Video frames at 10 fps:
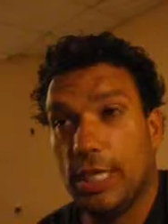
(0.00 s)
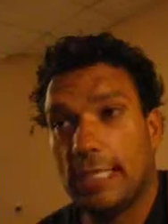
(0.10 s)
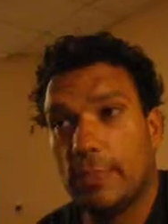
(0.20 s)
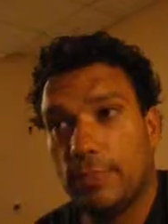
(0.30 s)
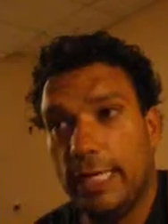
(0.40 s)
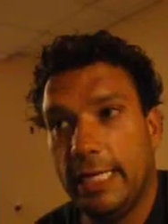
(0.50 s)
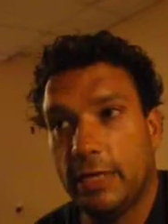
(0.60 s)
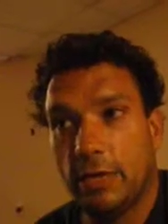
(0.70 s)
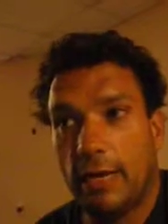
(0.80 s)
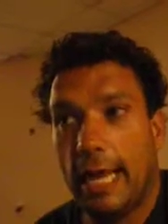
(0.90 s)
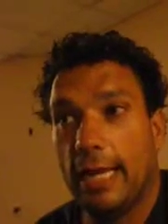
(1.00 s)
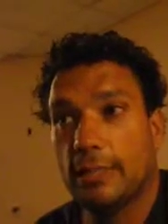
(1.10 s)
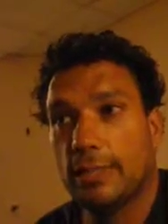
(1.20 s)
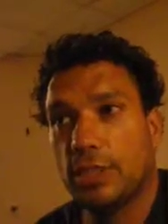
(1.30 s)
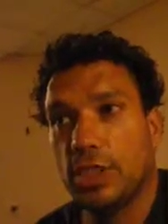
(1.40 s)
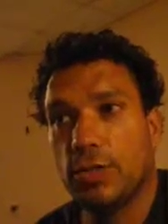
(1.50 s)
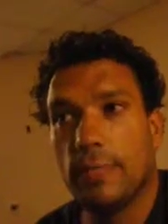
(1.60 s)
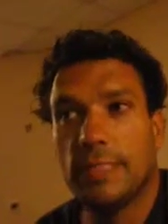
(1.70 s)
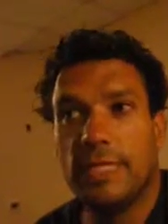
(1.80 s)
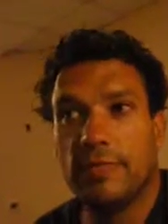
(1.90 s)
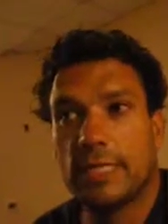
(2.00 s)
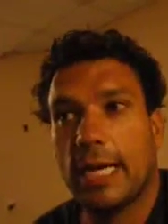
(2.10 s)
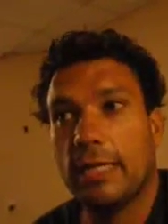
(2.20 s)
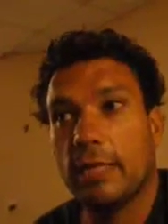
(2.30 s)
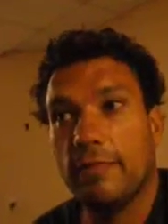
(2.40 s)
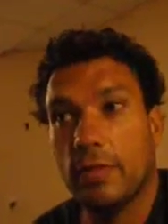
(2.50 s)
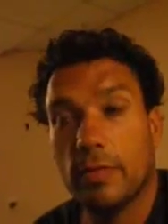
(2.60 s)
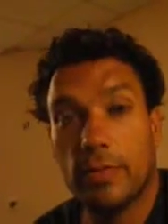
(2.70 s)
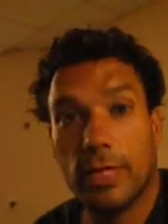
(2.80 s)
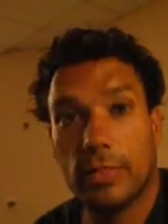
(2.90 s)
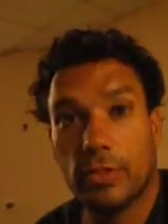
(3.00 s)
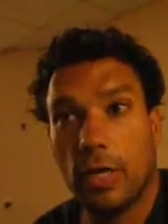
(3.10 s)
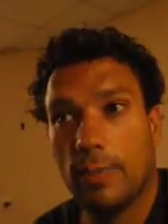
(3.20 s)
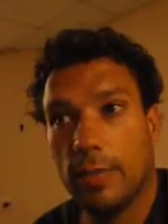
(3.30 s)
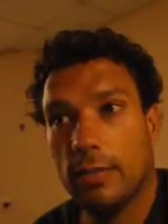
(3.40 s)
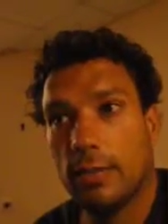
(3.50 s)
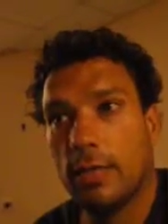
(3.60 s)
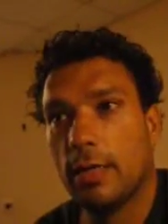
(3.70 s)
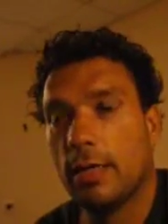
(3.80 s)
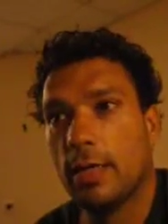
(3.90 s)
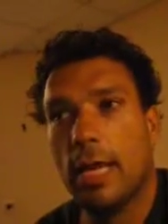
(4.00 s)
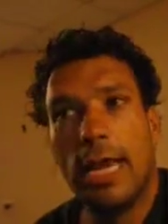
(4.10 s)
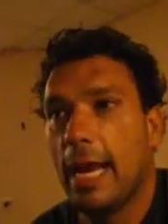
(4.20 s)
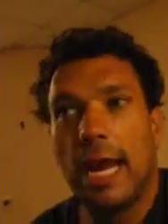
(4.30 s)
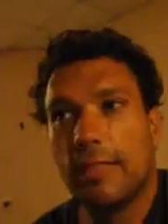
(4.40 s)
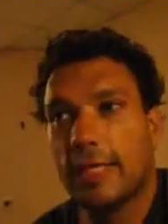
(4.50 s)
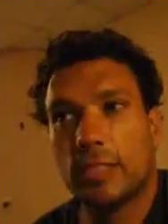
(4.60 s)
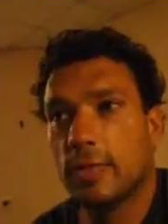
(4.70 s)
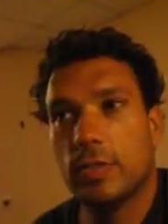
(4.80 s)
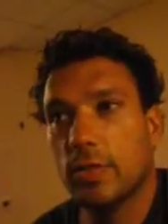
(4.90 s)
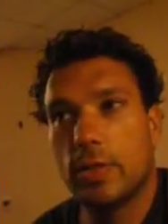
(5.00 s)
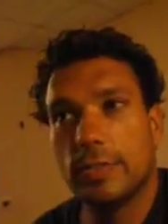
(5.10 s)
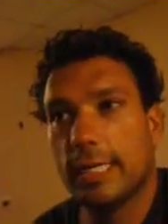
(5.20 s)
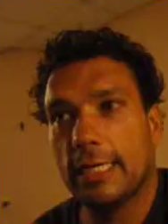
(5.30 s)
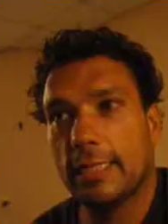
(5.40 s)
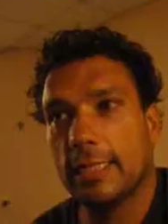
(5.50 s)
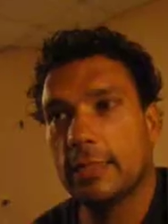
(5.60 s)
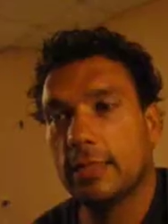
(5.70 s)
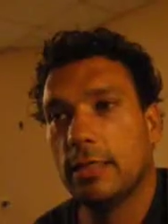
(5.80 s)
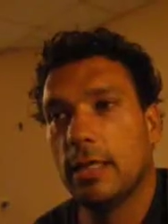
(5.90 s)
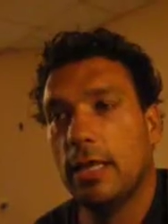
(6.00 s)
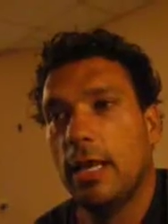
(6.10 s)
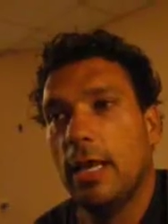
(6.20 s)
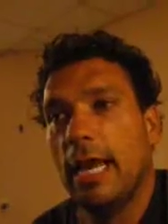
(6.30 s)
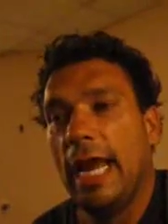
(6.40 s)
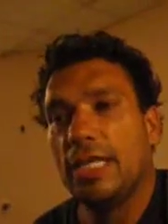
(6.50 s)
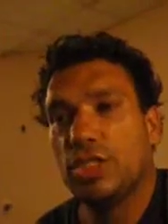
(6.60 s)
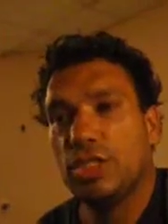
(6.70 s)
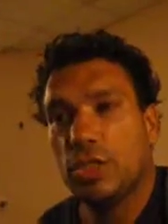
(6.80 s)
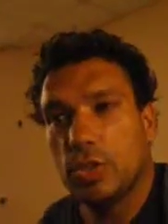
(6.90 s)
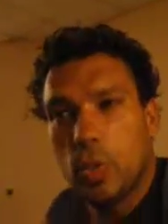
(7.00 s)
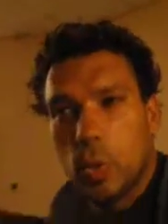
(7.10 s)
has it bleeding in her hands, and she grips it even tighter even though the blood is dropping. And that's when the girl goes like this, and she just goes